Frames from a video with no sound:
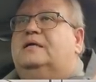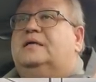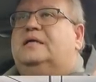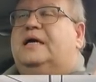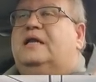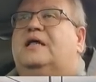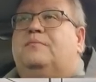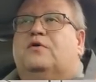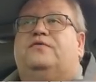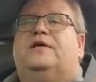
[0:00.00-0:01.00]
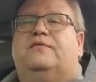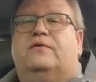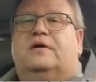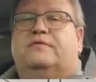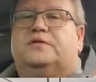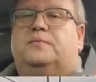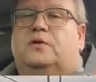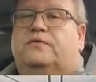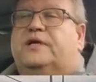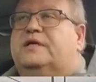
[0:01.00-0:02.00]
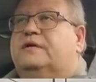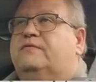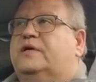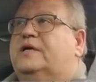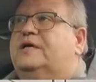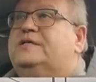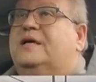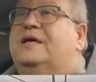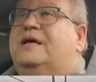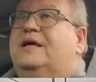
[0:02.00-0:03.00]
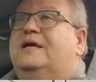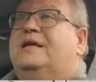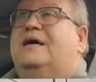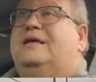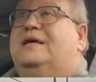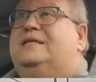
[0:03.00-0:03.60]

you get a lot more flavor out of a smaller ring gauge. Now, you could